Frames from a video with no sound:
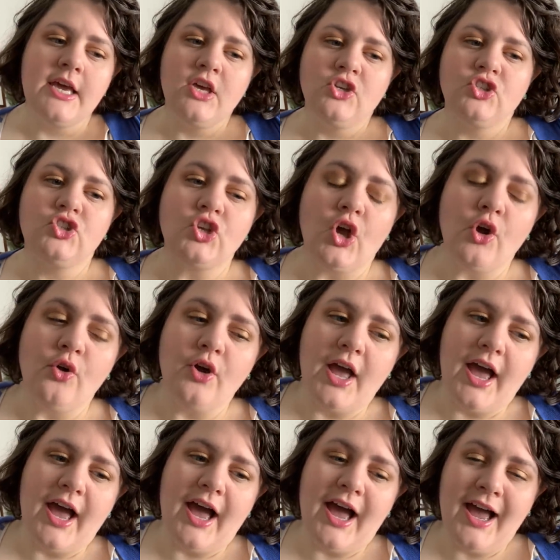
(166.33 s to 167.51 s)
So
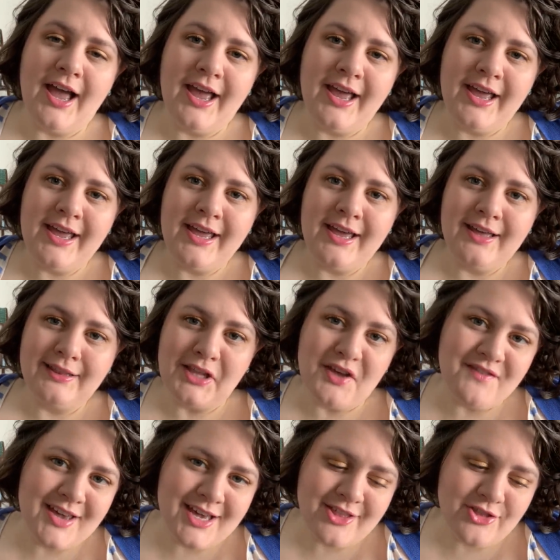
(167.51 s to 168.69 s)
I love
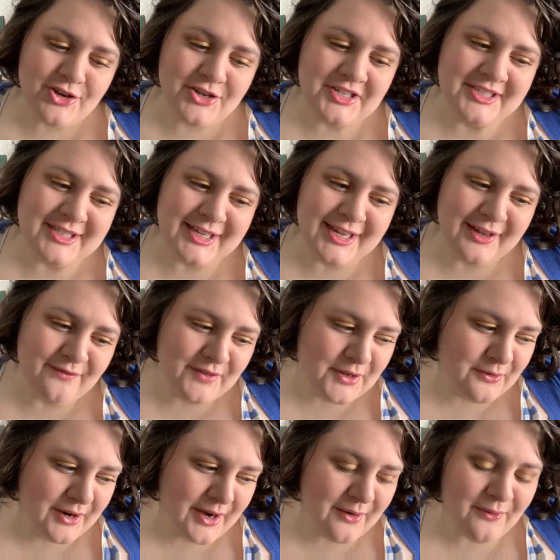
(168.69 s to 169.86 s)
Agatha Christie. If
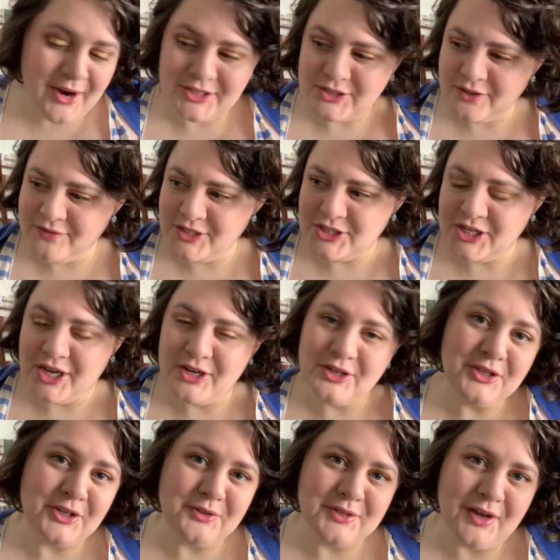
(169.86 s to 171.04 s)
you are a watcher of this channel,
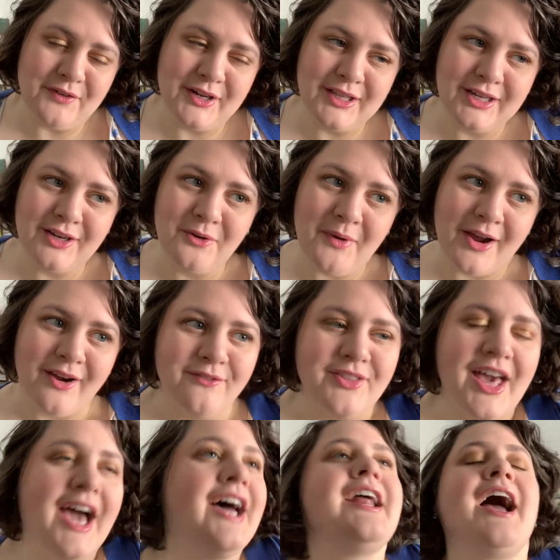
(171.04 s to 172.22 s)
you definitely are aware of
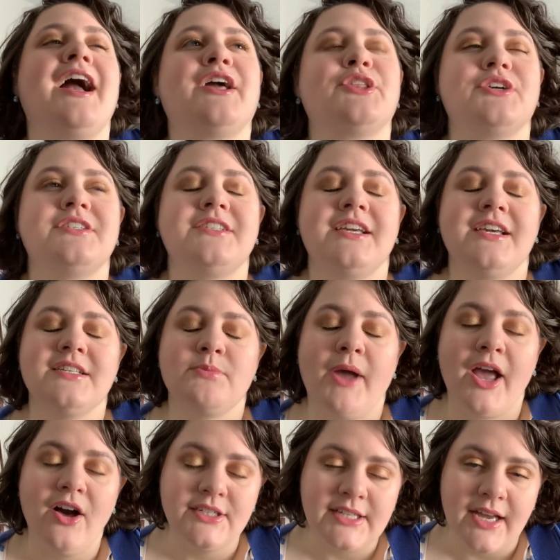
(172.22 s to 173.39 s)
that. Agatha Christie is my
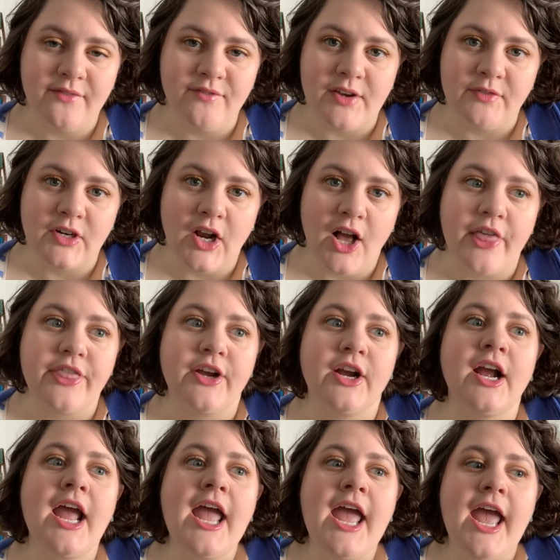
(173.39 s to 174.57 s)
all-time favorite
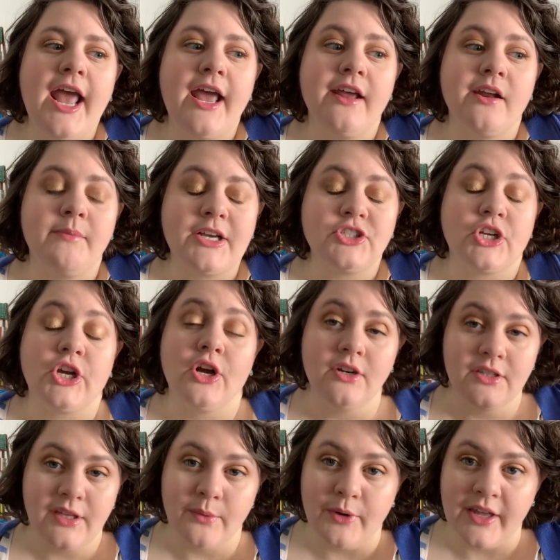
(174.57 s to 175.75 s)
author, and I'm actually
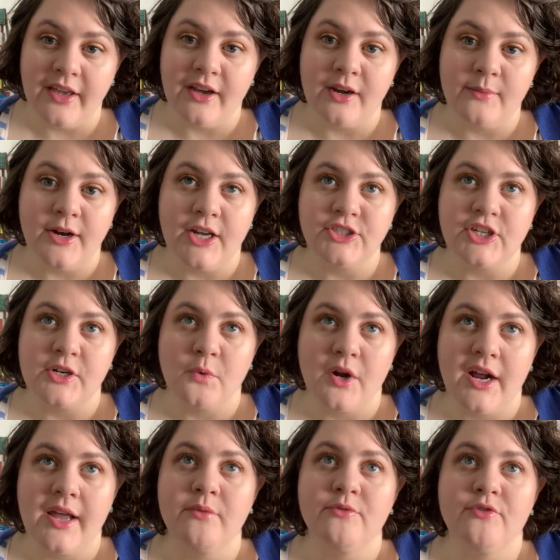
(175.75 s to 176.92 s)
currently working on a project where
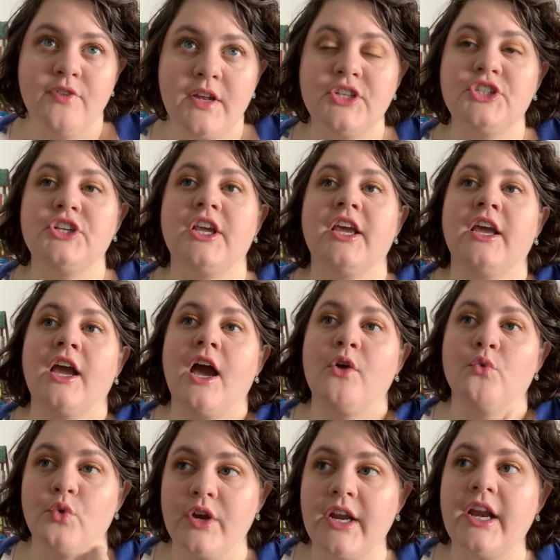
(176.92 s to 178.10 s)
I am finishing
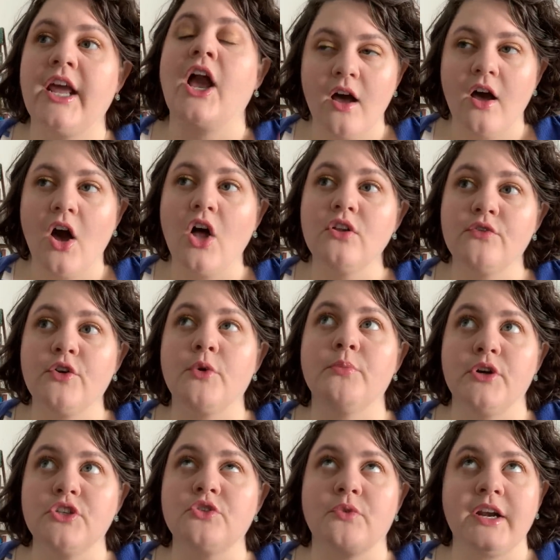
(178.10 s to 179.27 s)
reading all of her
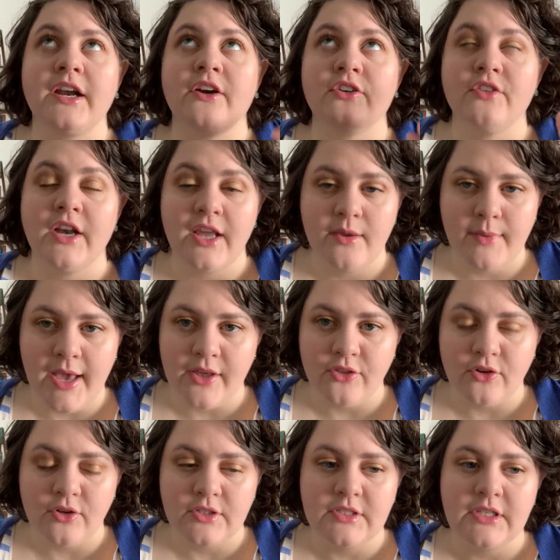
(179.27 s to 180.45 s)
books written under the name Agatha
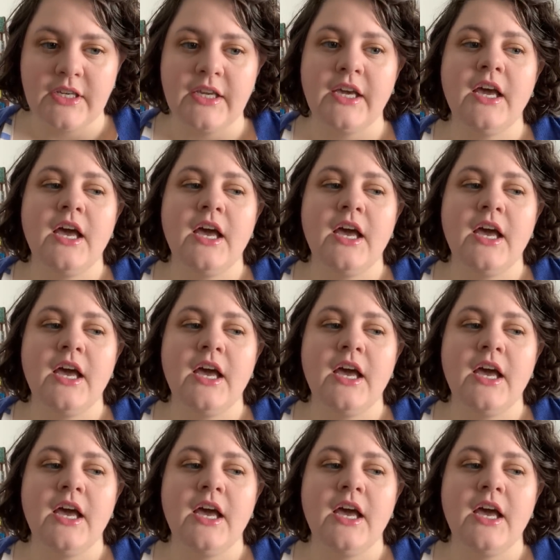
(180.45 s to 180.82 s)
Christie,